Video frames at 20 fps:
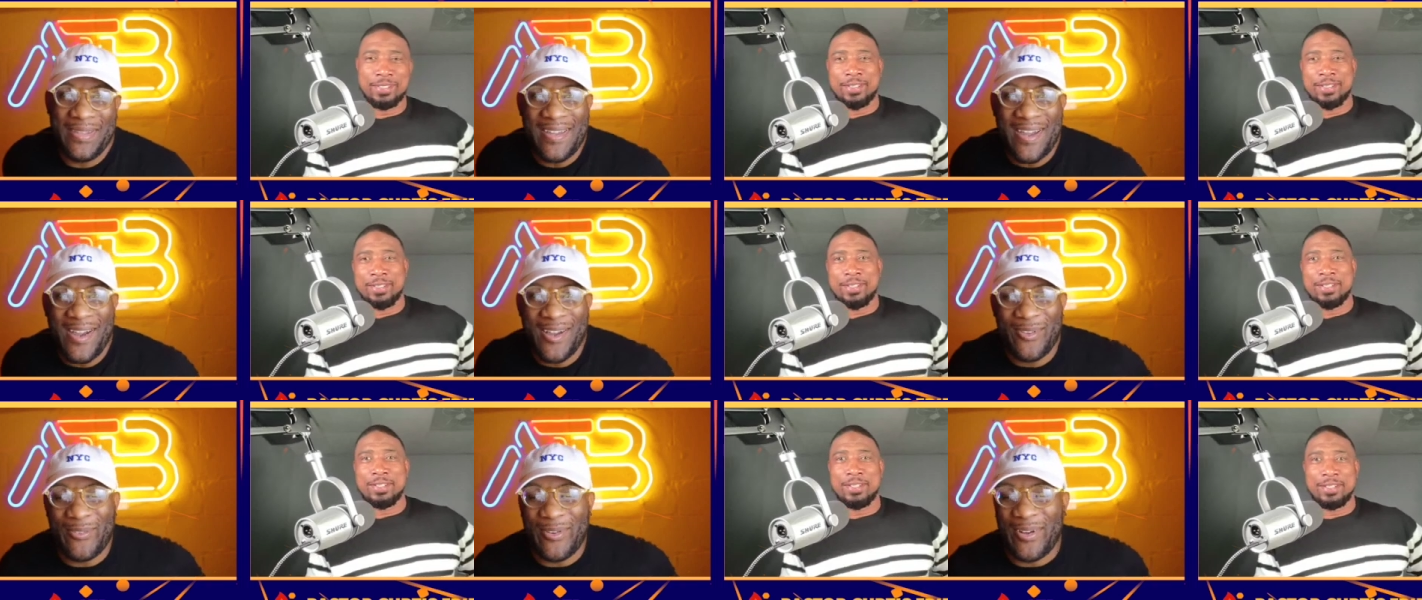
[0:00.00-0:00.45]

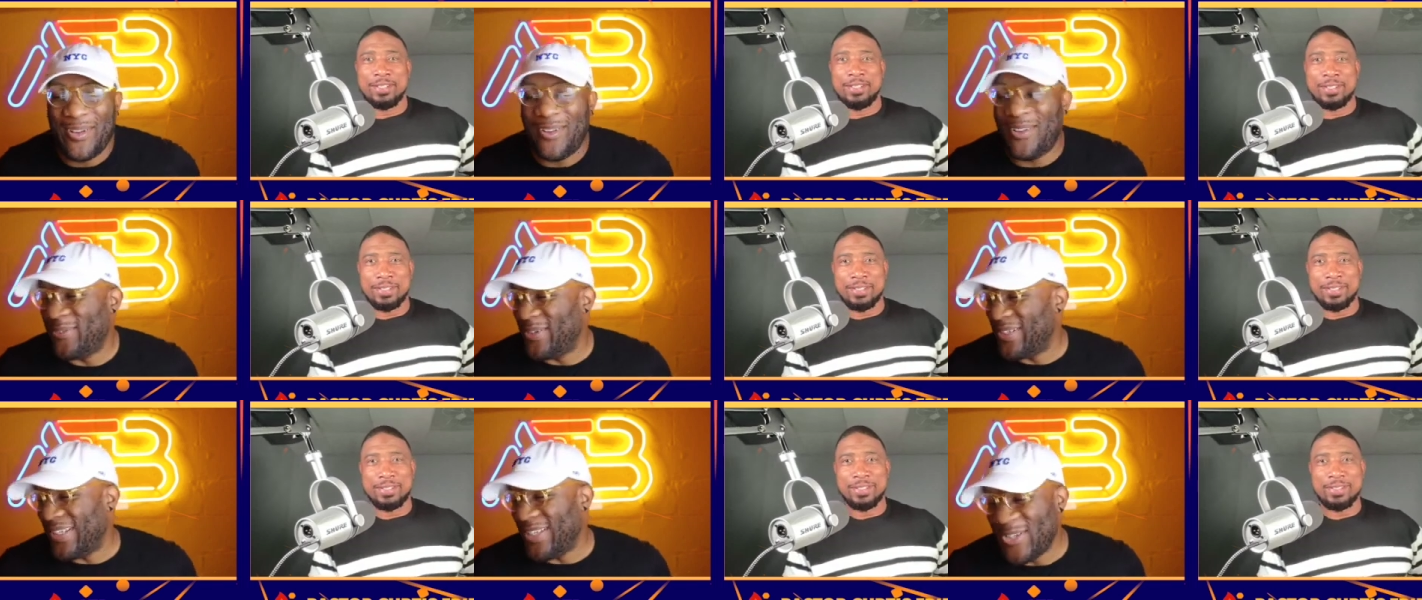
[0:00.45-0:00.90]
Speaker 1: Y'all
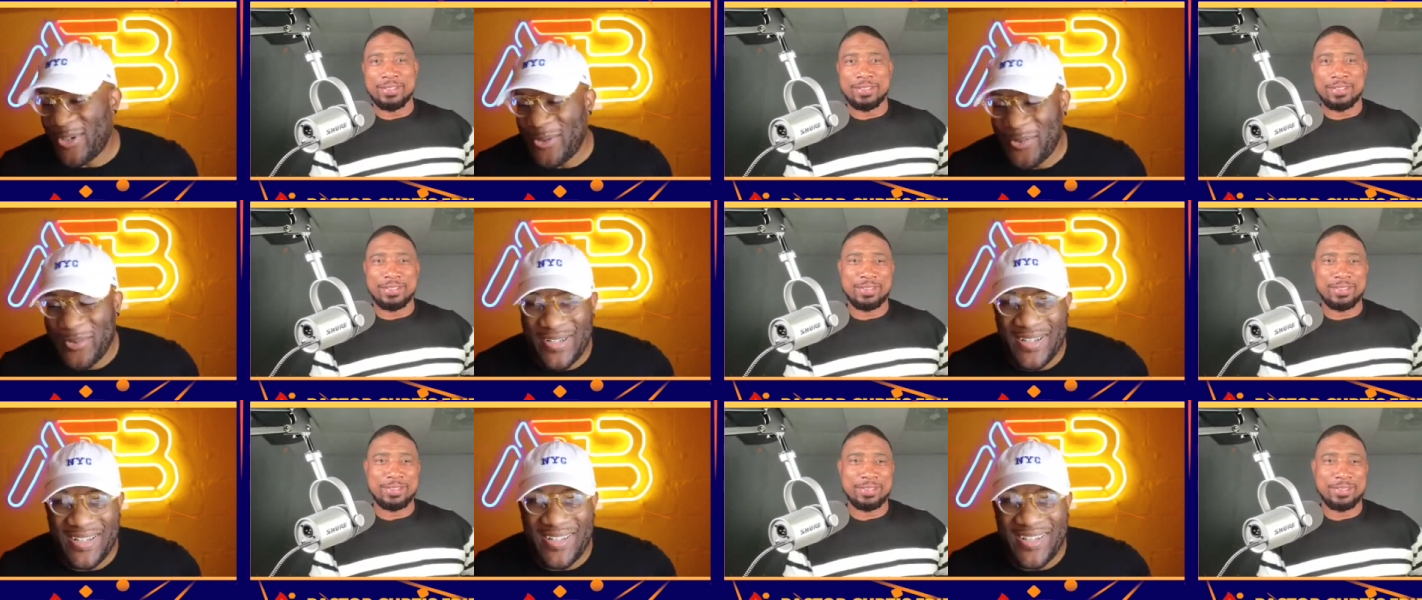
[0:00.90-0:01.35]
already know
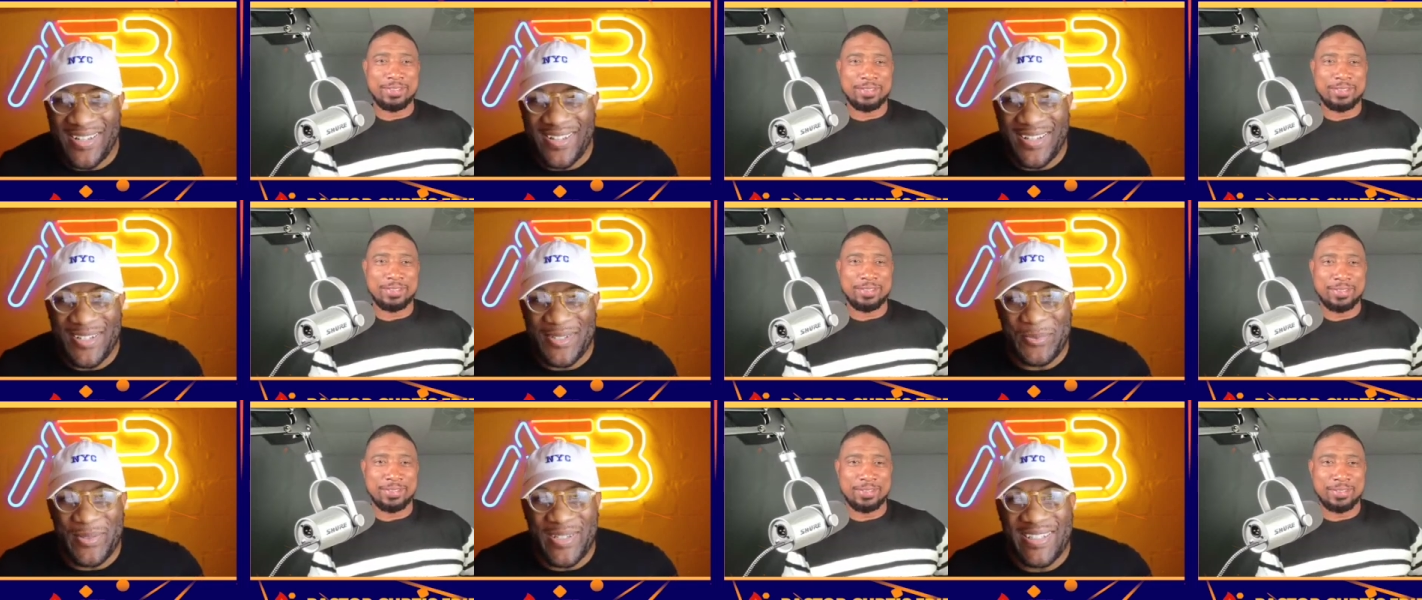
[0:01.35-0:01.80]
what it
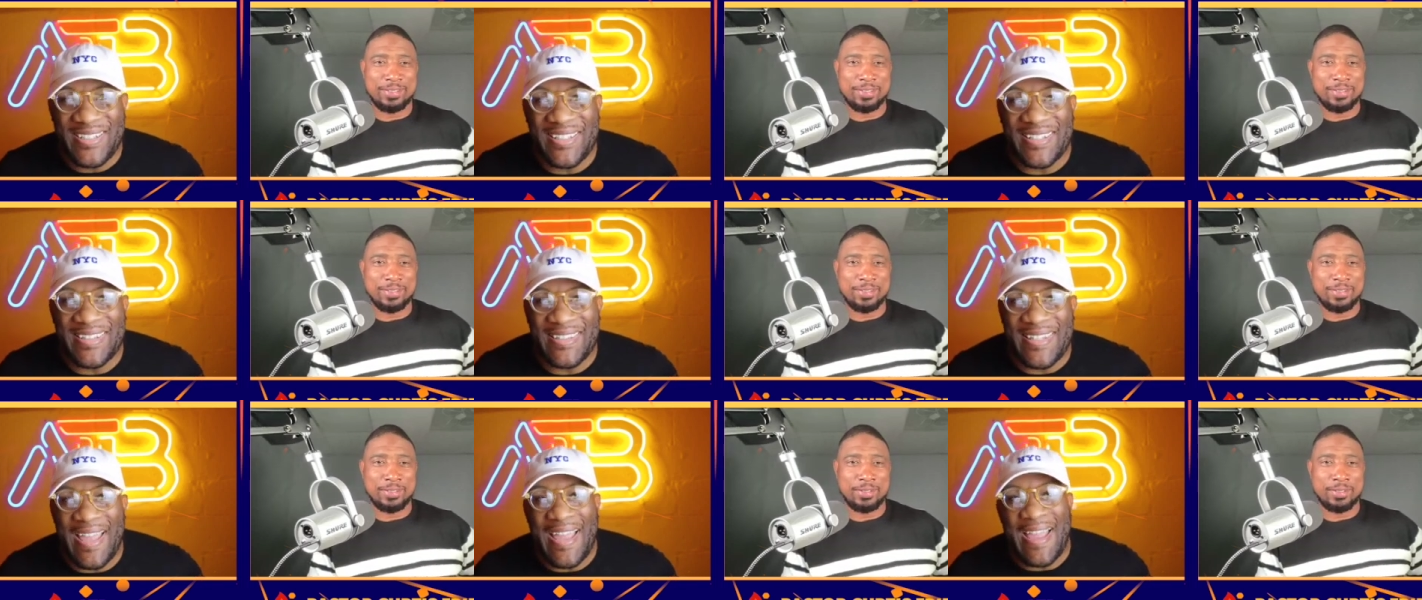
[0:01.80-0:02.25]
is. We in the
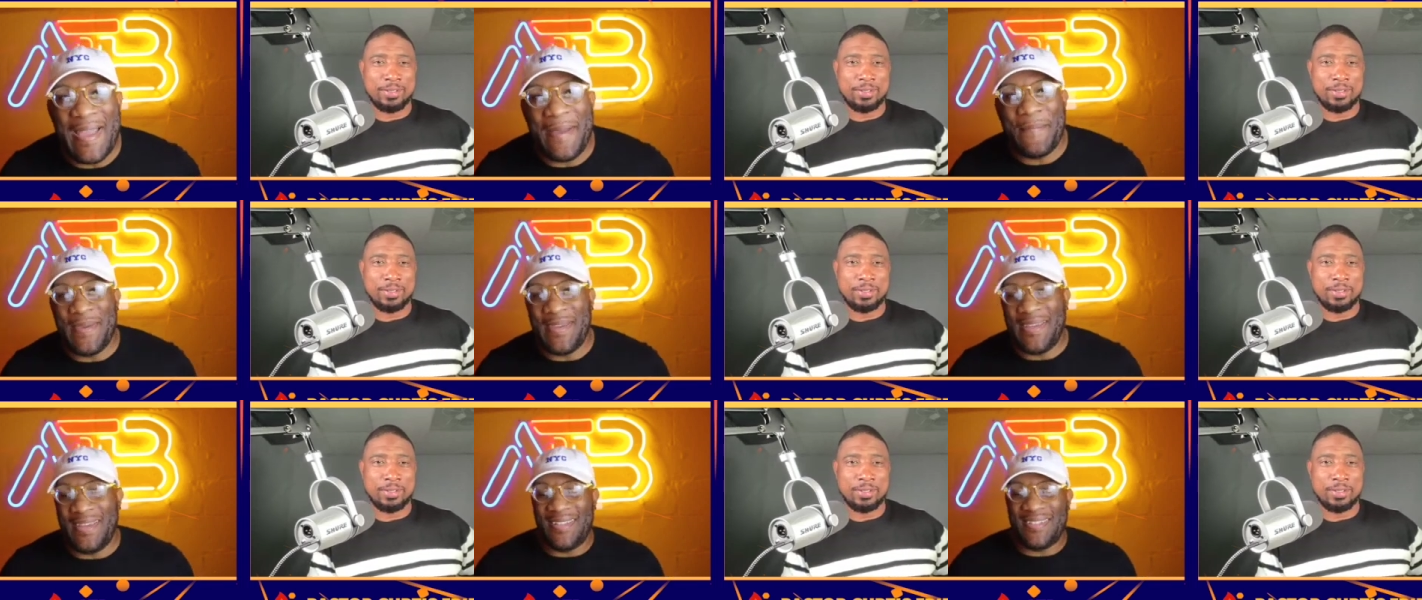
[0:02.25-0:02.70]
lab,
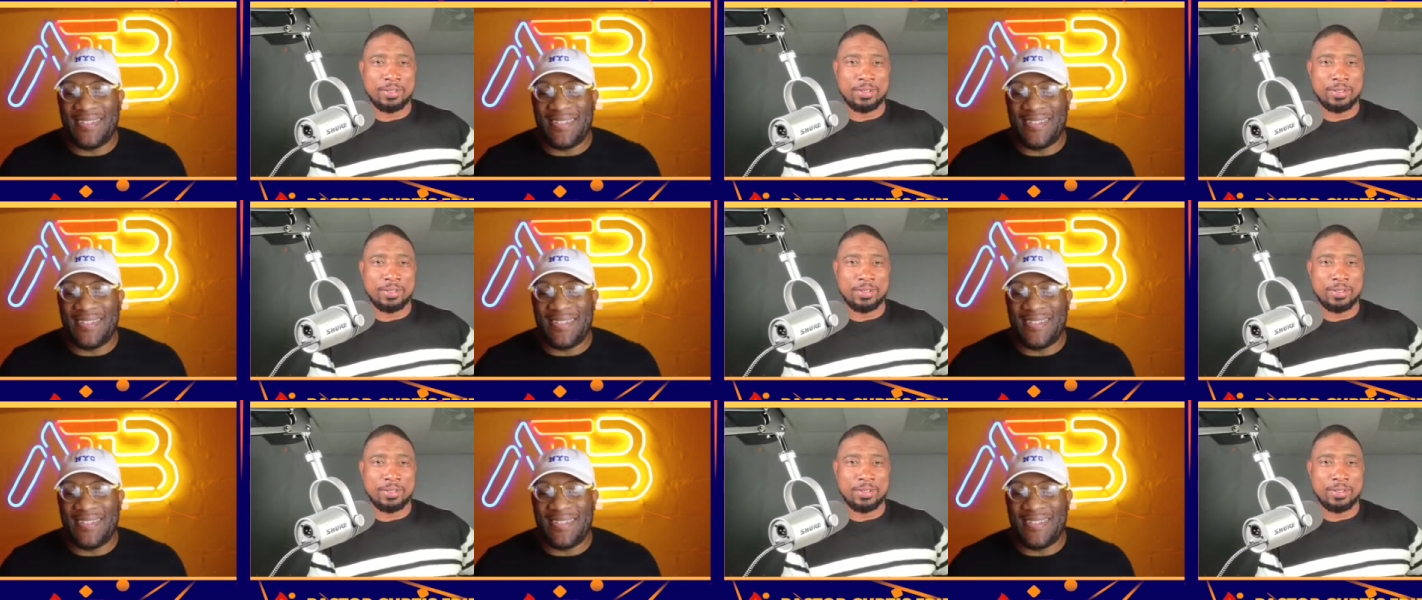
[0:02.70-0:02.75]
man.